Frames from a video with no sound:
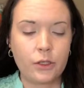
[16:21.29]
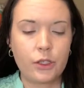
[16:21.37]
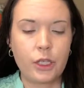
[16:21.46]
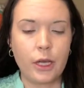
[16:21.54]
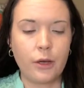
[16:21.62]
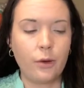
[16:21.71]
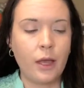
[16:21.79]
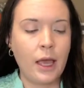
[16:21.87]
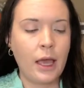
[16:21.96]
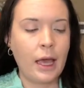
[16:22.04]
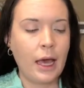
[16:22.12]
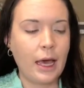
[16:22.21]
So
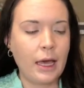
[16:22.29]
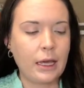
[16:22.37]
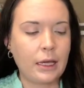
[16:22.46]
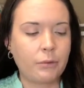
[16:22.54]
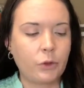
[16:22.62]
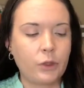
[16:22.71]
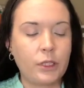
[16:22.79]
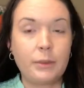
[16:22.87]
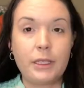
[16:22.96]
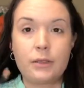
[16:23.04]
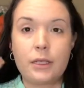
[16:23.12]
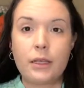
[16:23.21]
I am going to be
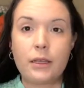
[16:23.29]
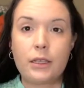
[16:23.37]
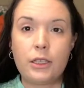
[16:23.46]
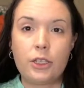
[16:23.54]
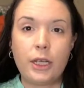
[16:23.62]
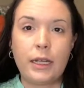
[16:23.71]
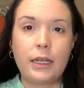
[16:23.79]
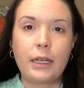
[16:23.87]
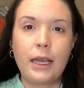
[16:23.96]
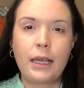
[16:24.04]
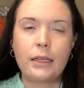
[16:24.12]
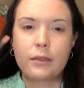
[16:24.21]
using the shade
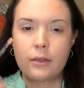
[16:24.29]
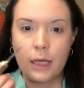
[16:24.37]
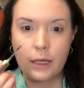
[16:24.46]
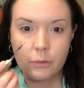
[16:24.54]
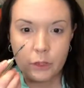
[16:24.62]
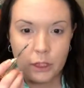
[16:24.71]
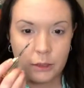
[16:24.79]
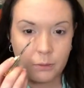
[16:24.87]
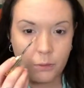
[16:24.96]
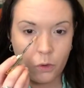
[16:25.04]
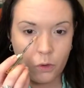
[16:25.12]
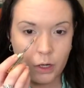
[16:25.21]
Candlelight, which is
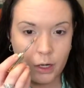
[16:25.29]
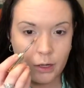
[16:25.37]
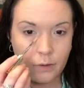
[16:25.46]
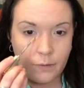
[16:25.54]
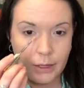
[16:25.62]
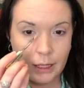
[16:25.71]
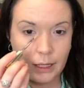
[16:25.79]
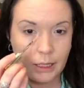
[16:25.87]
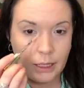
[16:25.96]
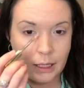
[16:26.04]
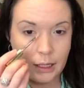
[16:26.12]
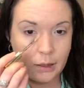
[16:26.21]
more of
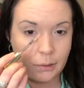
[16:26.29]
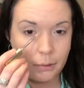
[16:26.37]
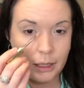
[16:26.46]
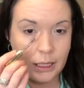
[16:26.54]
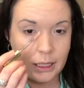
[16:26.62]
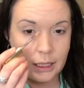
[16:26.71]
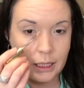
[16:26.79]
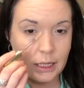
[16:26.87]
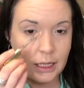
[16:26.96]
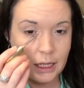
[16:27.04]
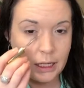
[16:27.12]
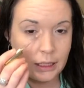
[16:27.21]
a
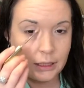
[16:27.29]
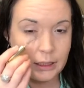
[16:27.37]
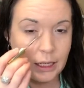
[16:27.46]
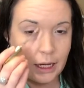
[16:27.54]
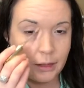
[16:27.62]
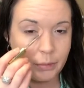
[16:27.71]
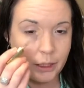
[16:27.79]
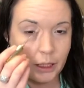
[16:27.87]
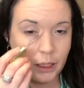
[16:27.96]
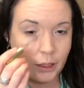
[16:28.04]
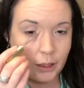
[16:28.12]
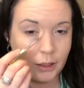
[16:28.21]
pinky type
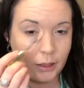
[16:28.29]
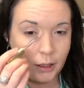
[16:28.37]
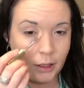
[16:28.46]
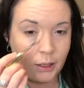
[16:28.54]
color.